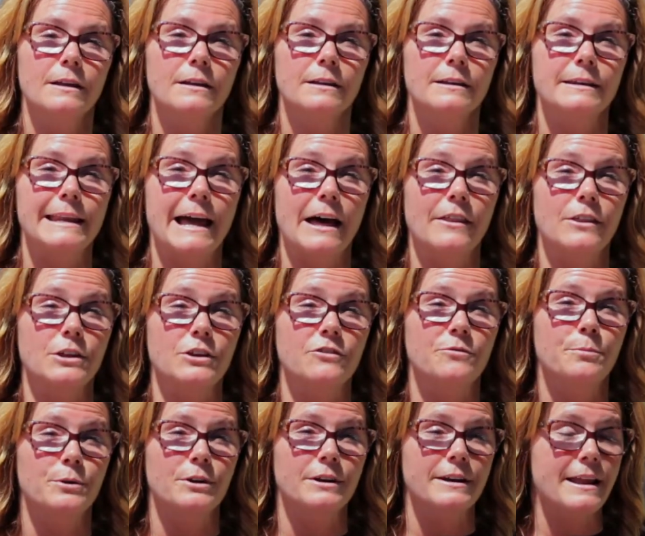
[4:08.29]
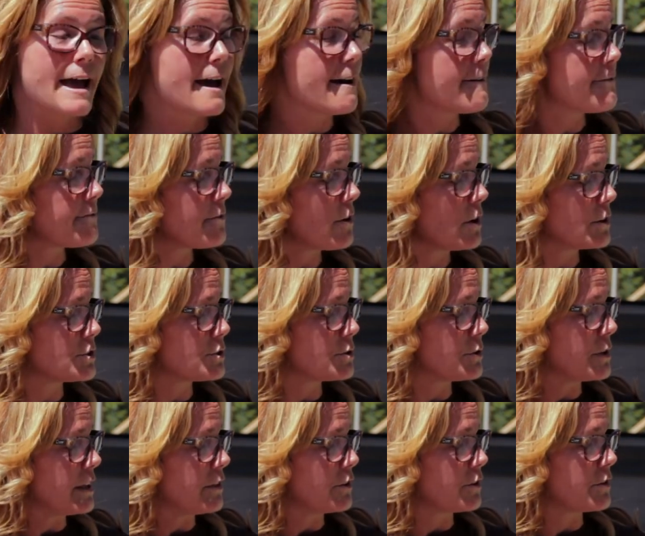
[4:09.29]
Now that you've put an F onto
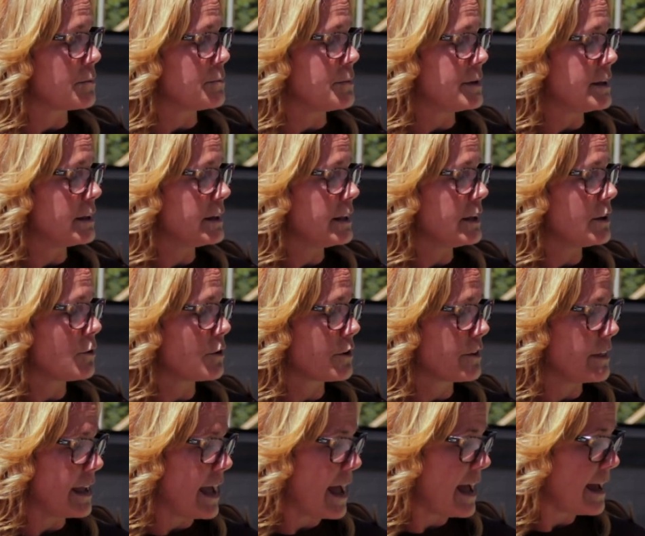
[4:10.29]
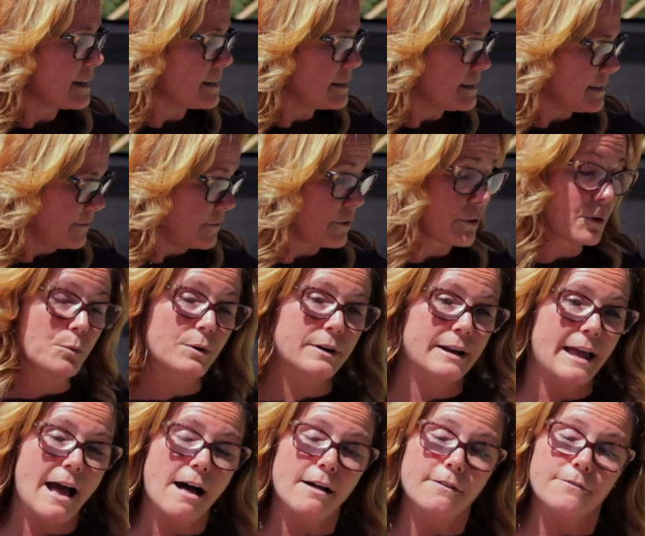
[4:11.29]
either the beginning or the end for the
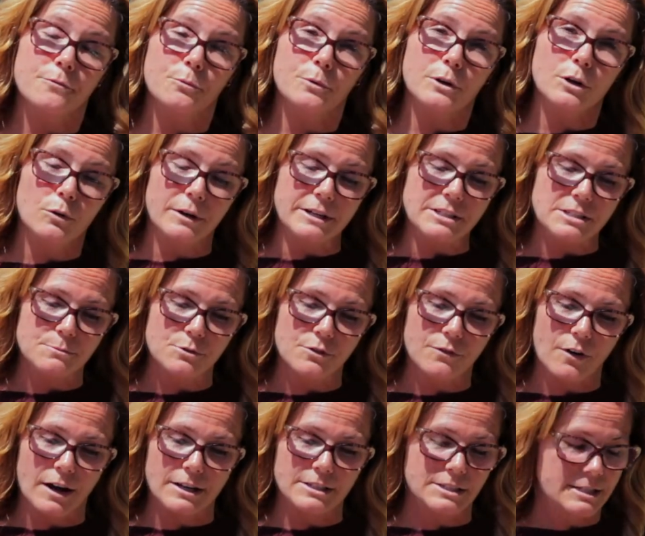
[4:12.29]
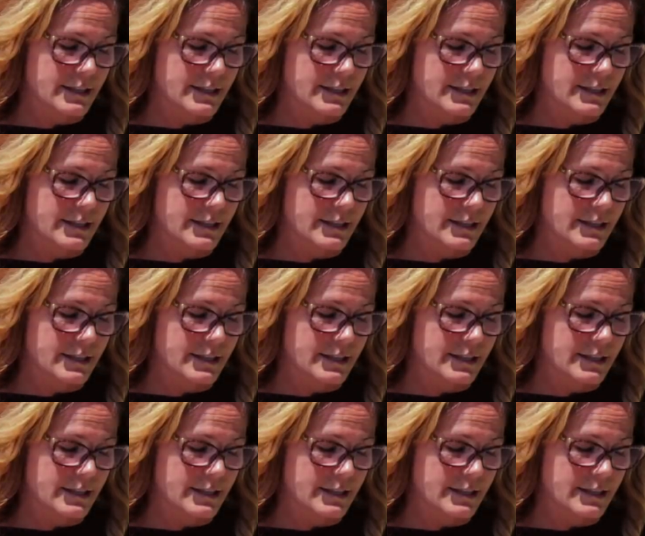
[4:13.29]
word elf, we're going to move on to